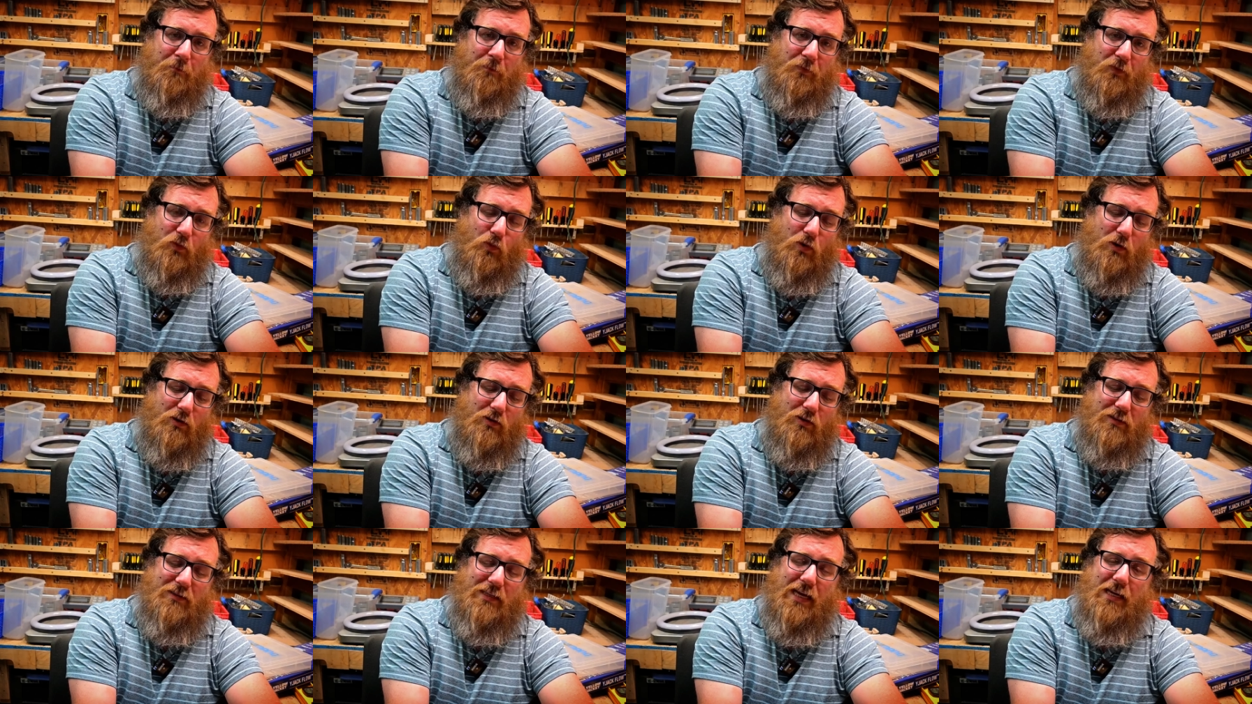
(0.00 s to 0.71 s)
What are
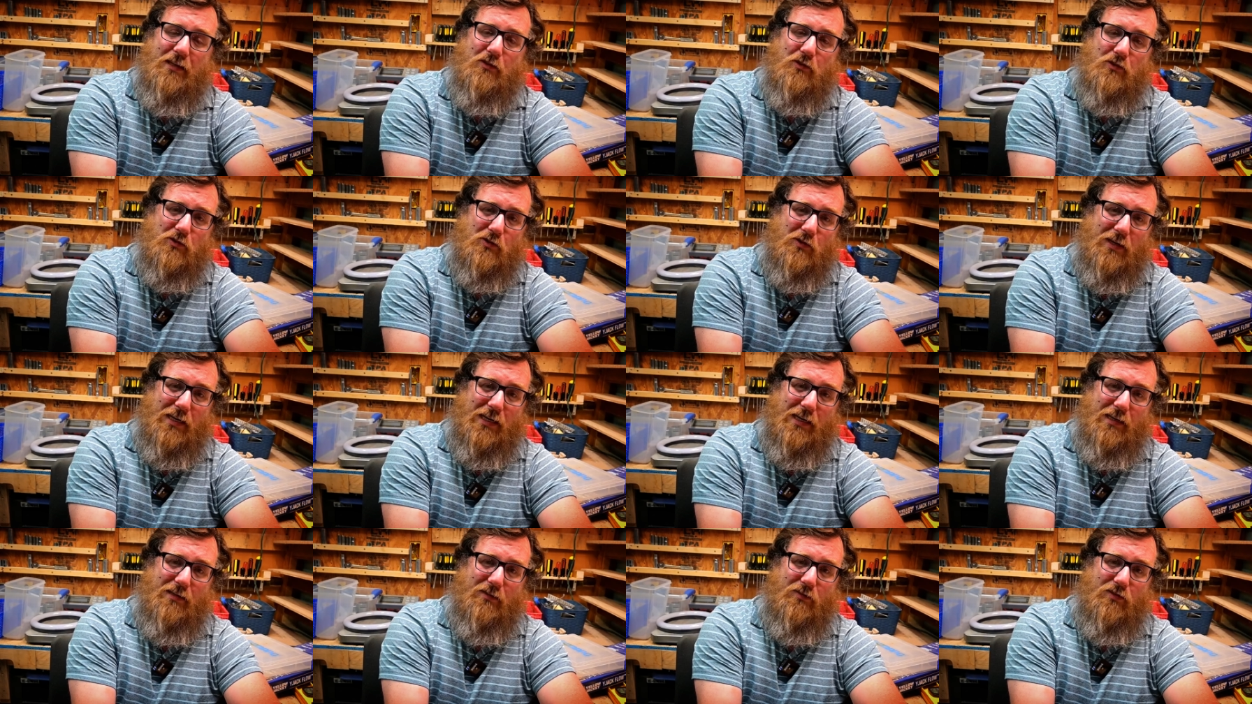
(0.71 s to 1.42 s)
the dangers you
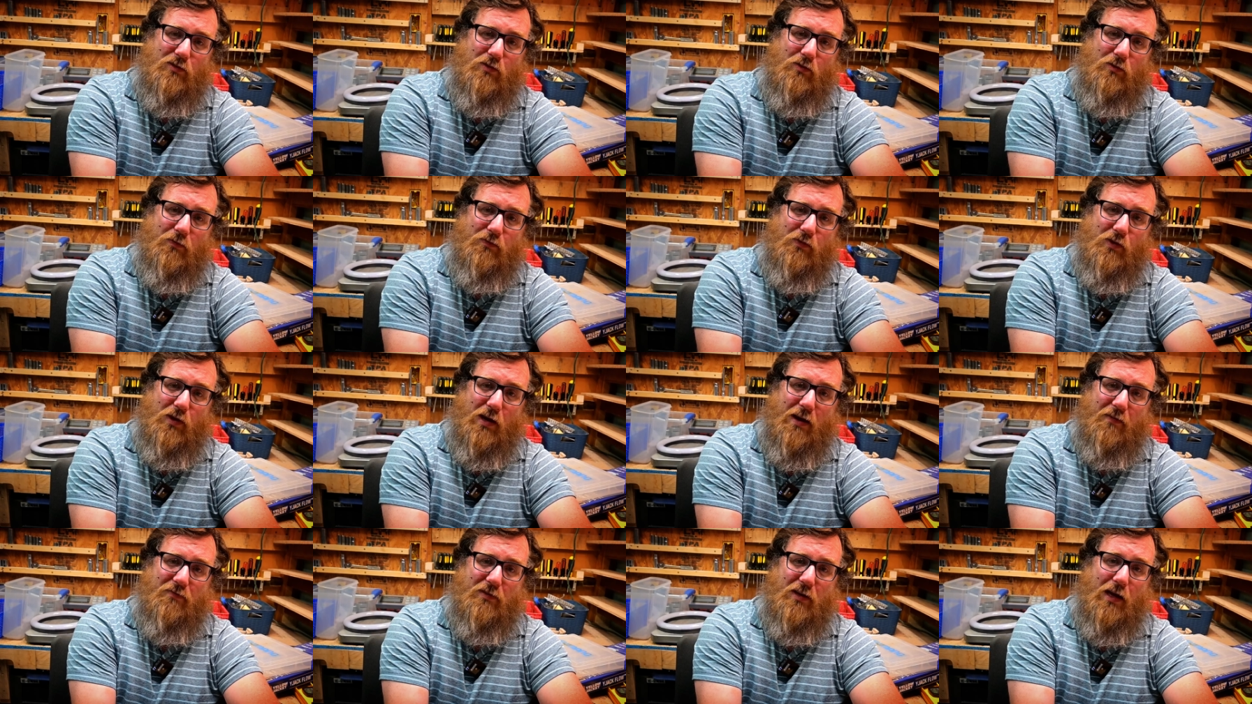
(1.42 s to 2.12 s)
get into if you
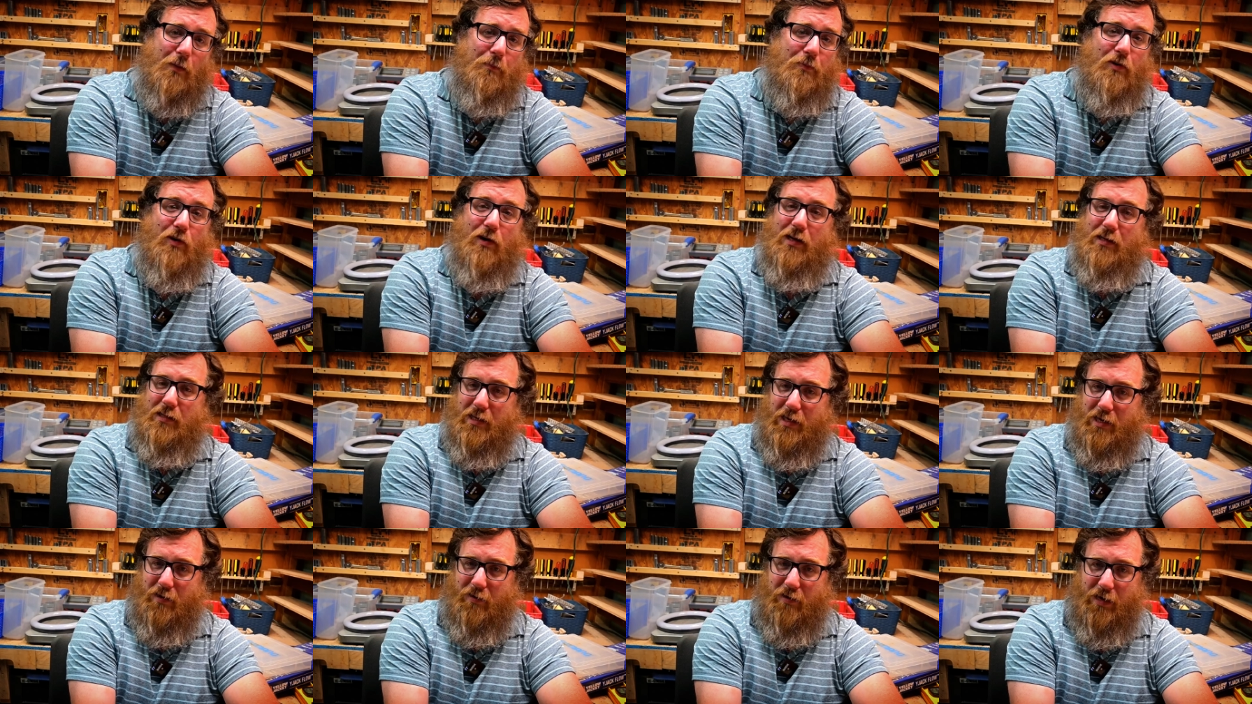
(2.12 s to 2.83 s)
have to upgrade
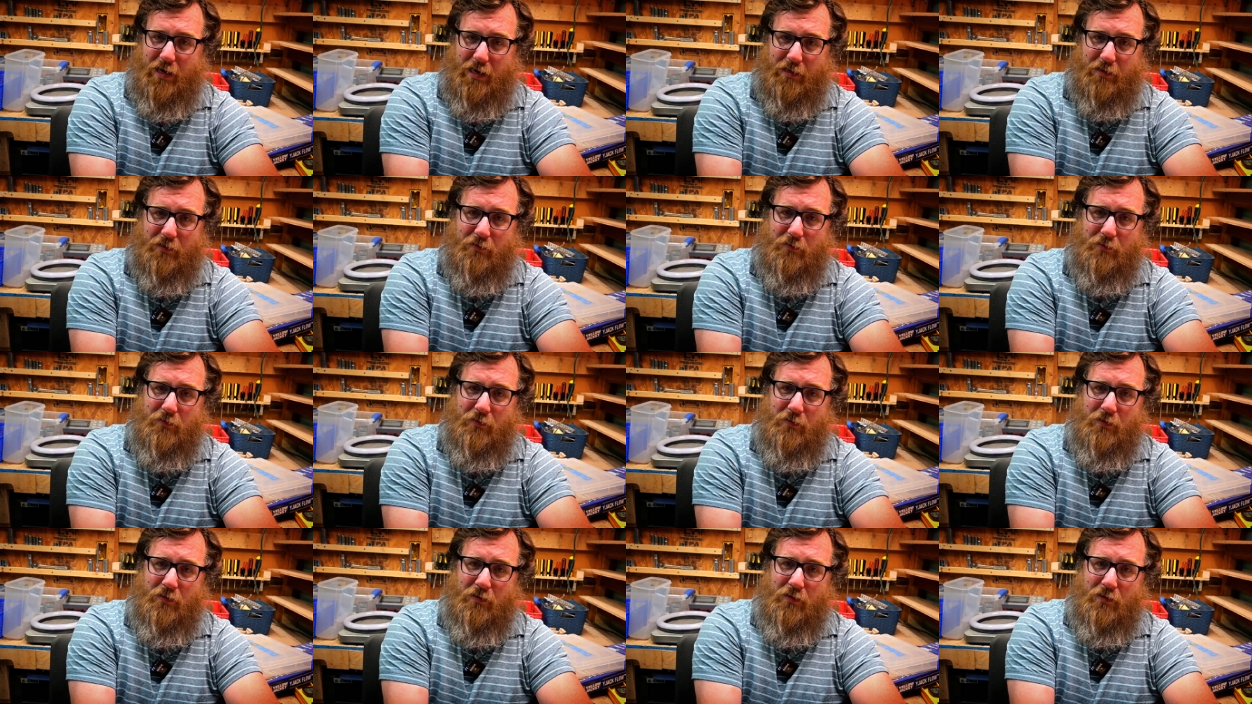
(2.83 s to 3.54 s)
the air handler
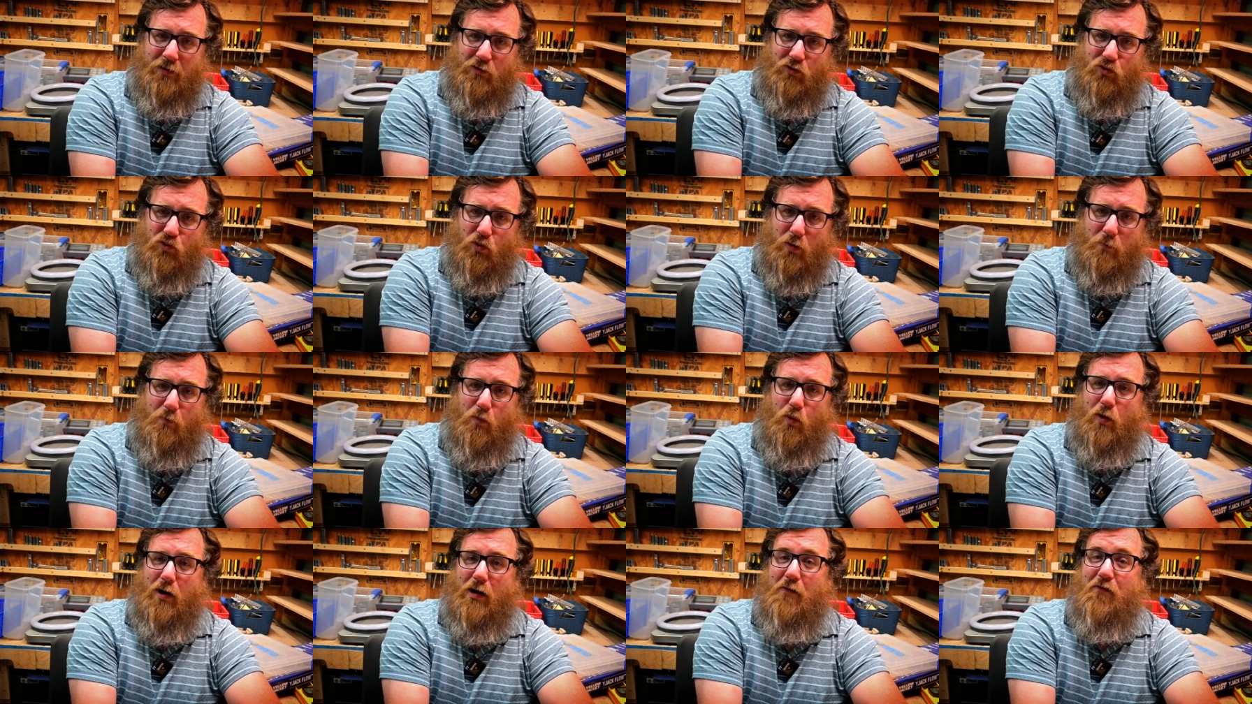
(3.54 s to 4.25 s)
to a
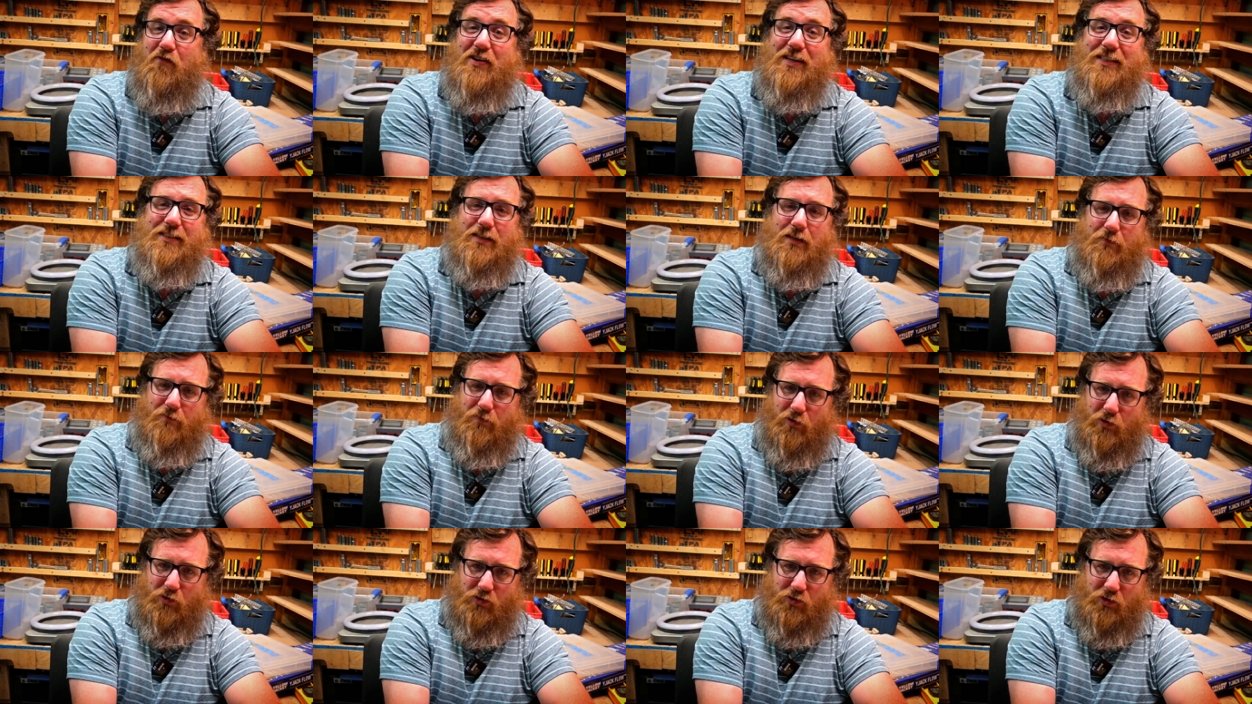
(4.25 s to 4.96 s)
more efficient
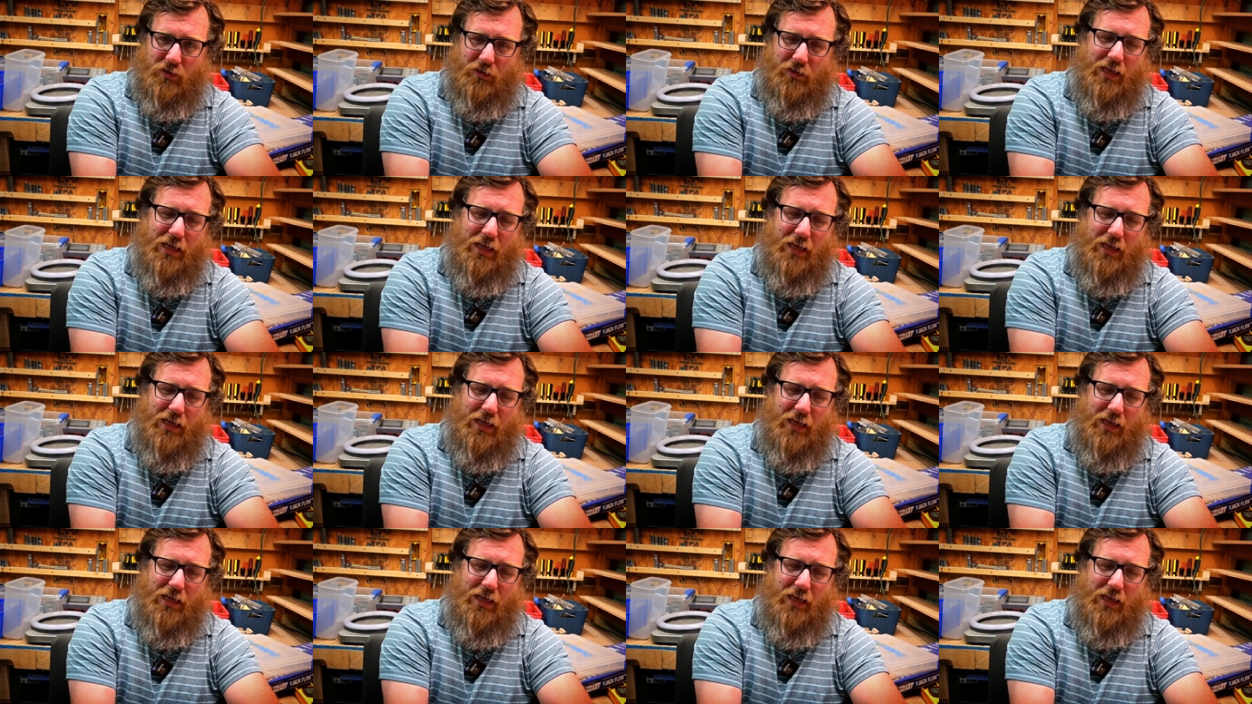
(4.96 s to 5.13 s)
version?